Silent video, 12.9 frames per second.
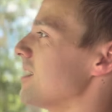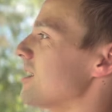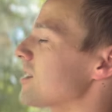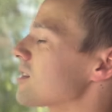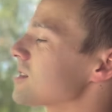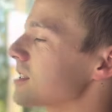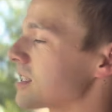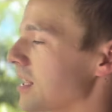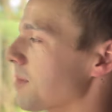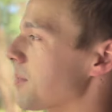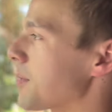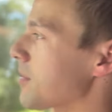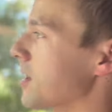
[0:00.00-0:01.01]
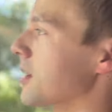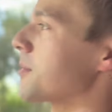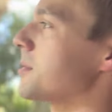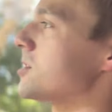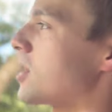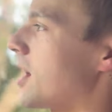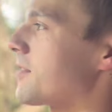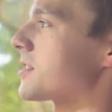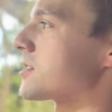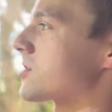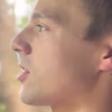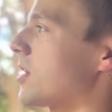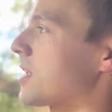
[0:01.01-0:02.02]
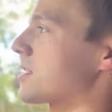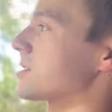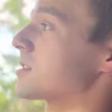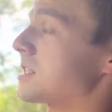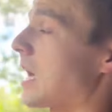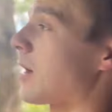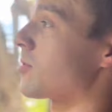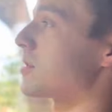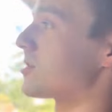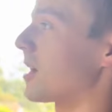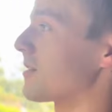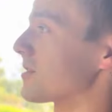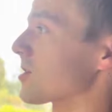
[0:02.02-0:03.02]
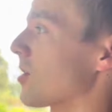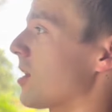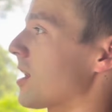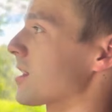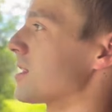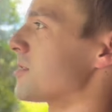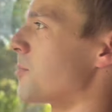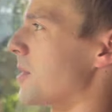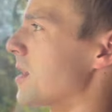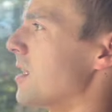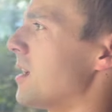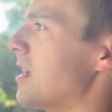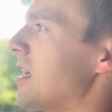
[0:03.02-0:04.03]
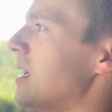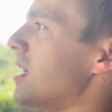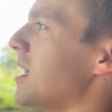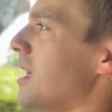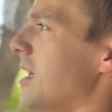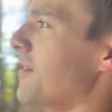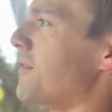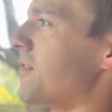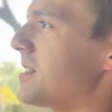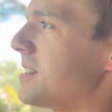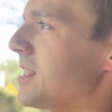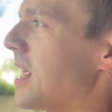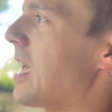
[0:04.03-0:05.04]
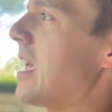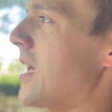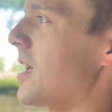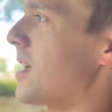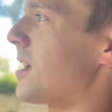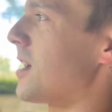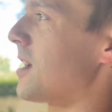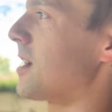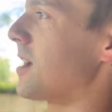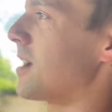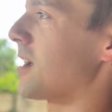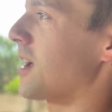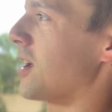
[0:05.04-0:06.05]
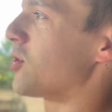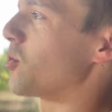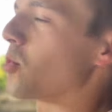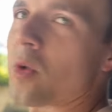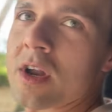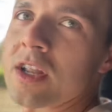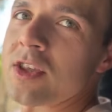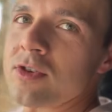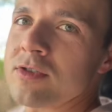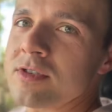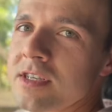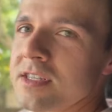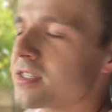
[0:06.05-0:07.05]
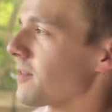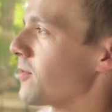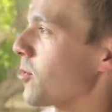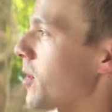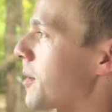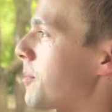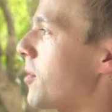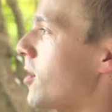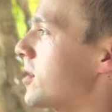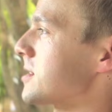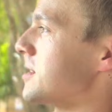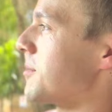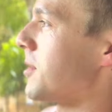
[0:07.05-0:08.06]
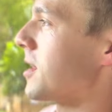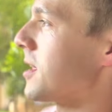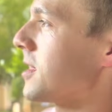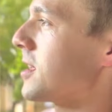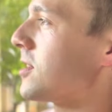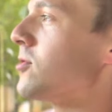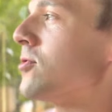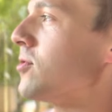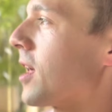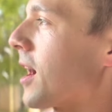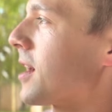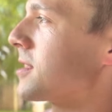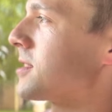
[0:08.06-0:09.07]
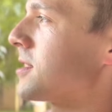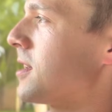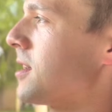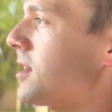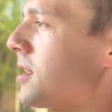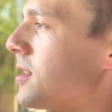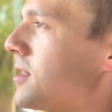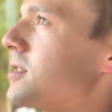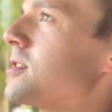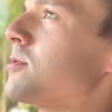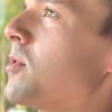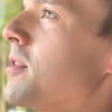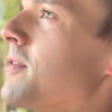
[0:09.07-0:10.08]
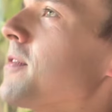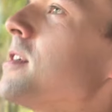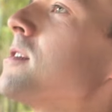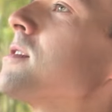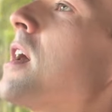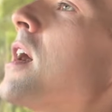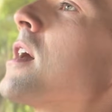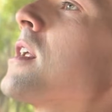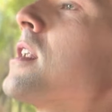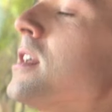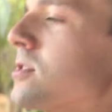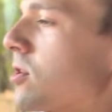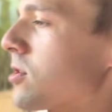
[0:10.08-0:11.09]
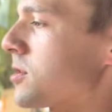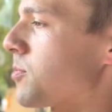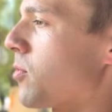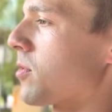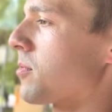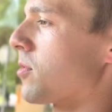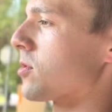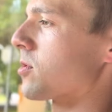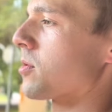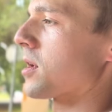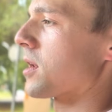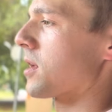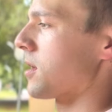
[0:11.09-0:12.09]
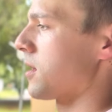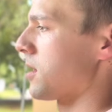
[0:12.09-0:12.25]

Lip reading: Not to say that people are going to be driving this car like this, because I wouldn't drive this car like this, but if it's there and you want to use it, if you want to pass somebody, then do that. This is what it feels like. Let's go to sport mode quickly.